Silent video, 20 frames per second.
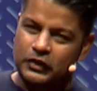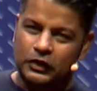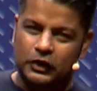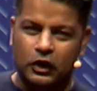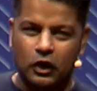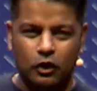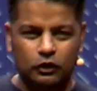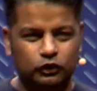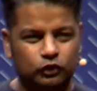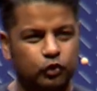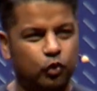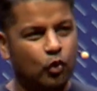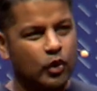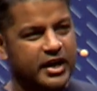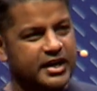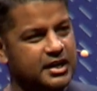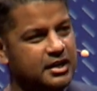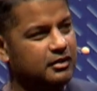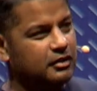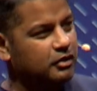Go
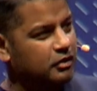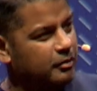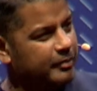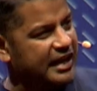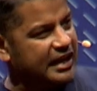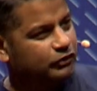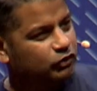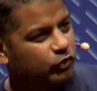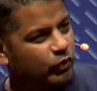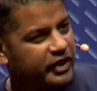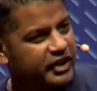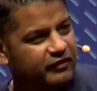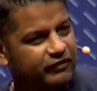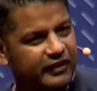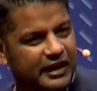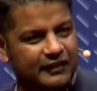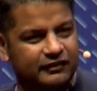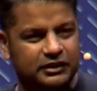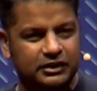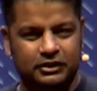about
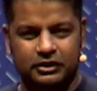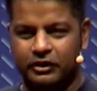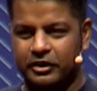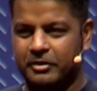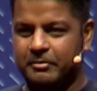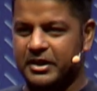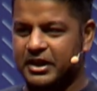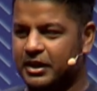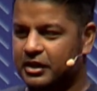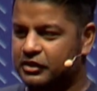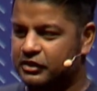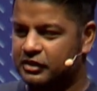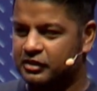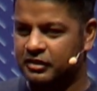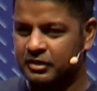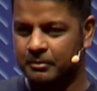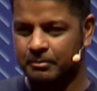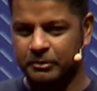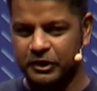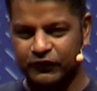25 to 30 minutes
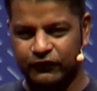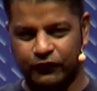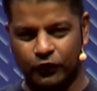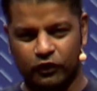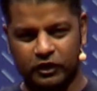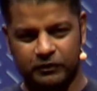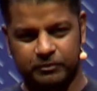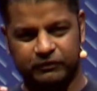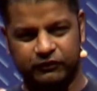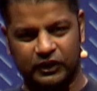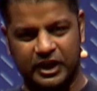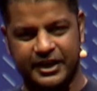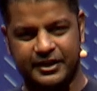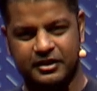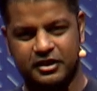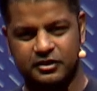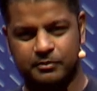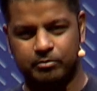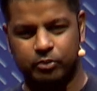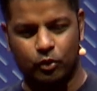before a flight
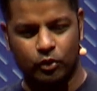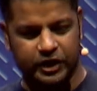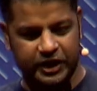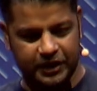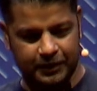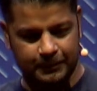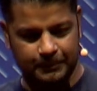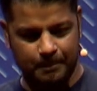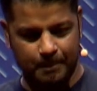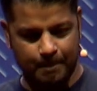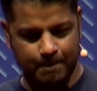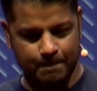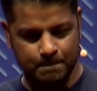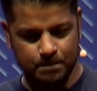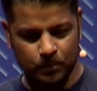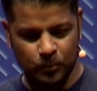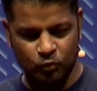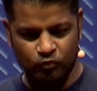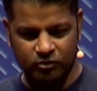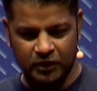is boarding.
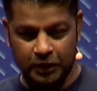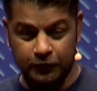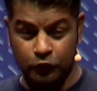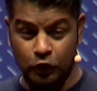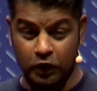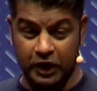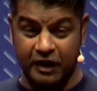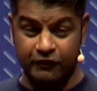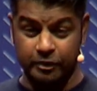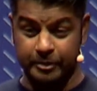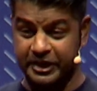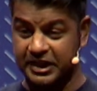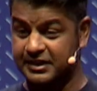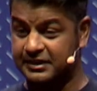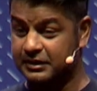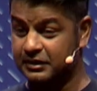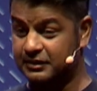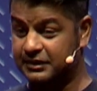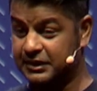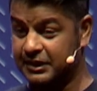Everybody's
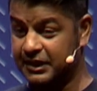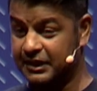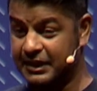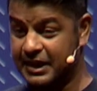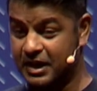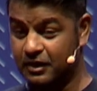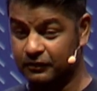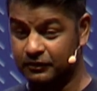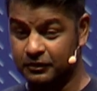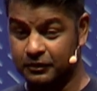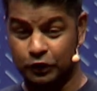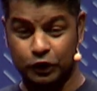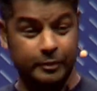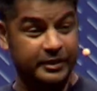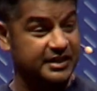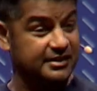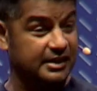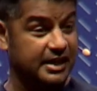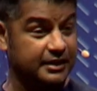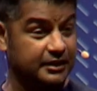still sitting down.
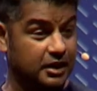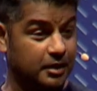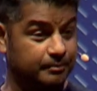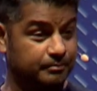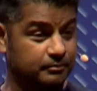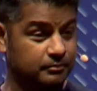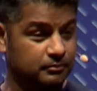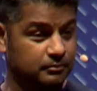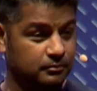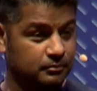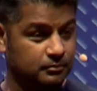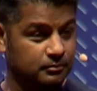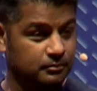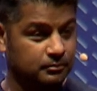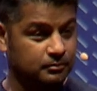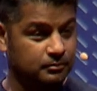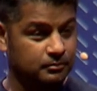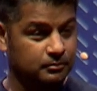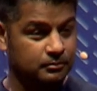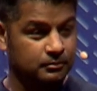Nobody's lined up.
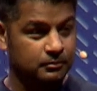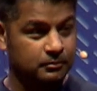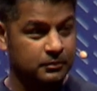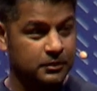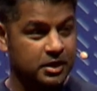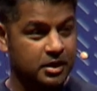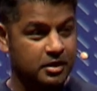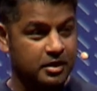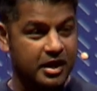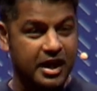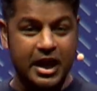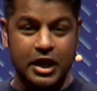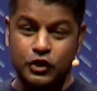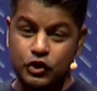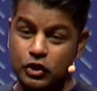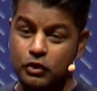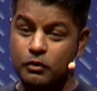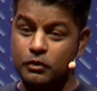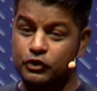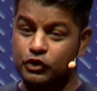And
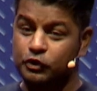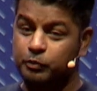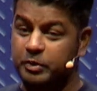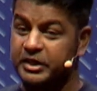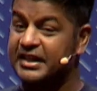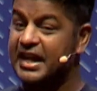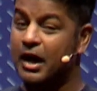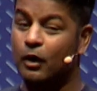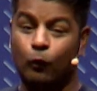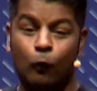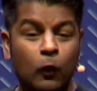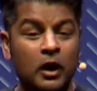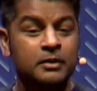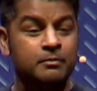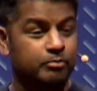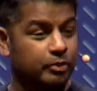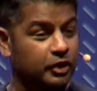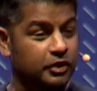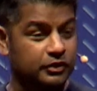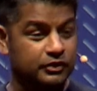you just be that
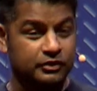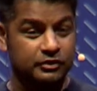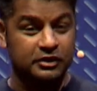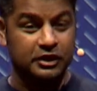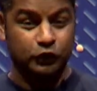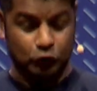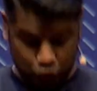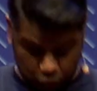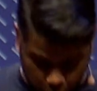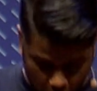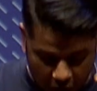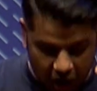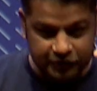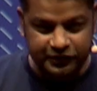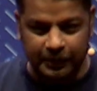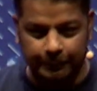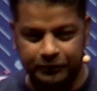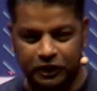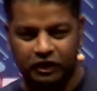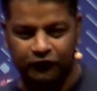one person that just walks
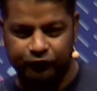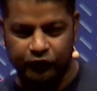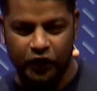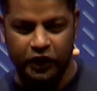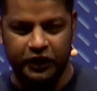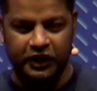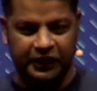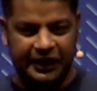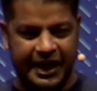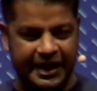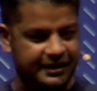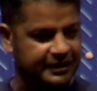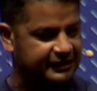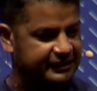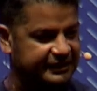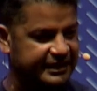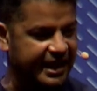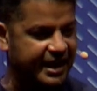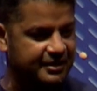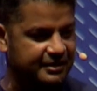up to the front of the line and
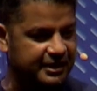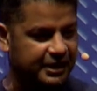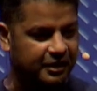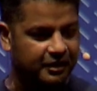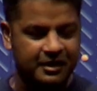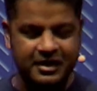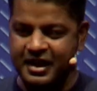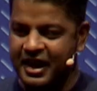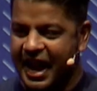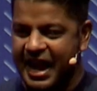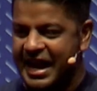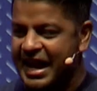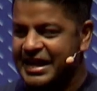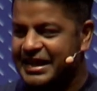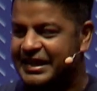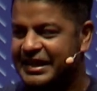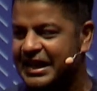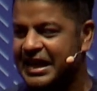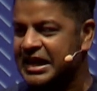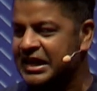stand there. And I
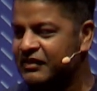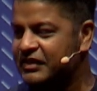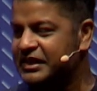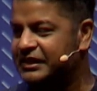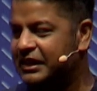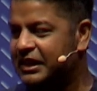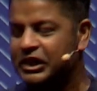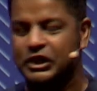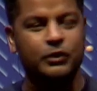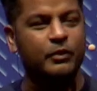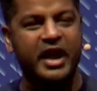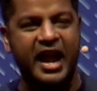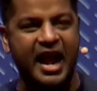guarantee you